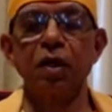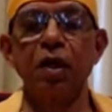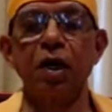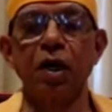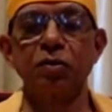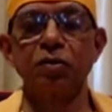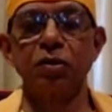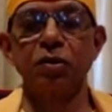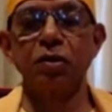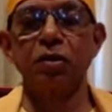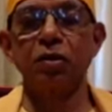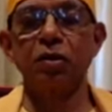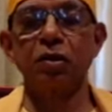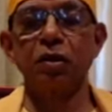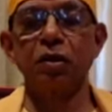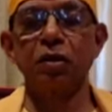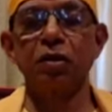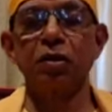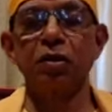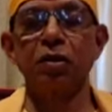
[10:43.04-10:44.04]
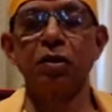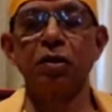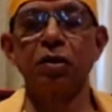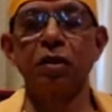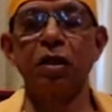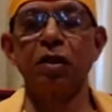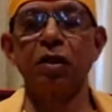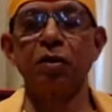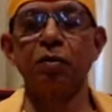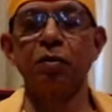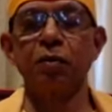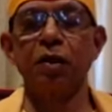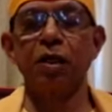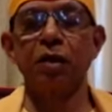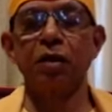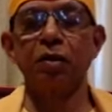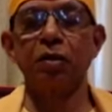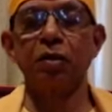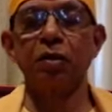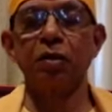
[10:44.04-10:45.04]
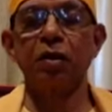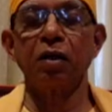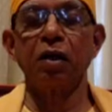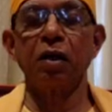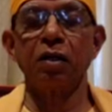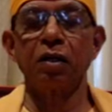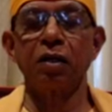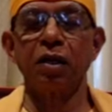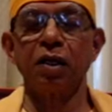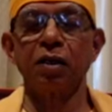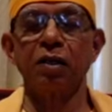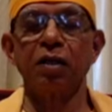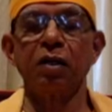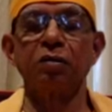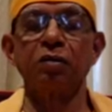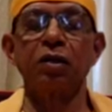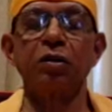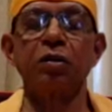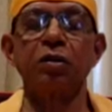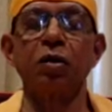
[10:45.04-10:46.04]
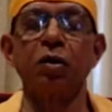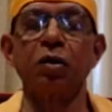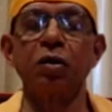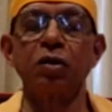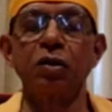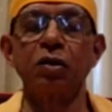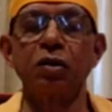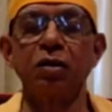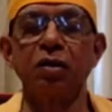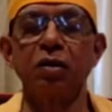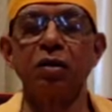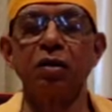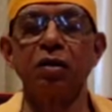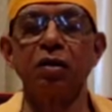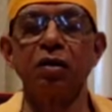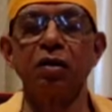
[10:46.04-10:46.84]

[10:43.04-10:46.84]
concentrate our mind or gather our thoughts,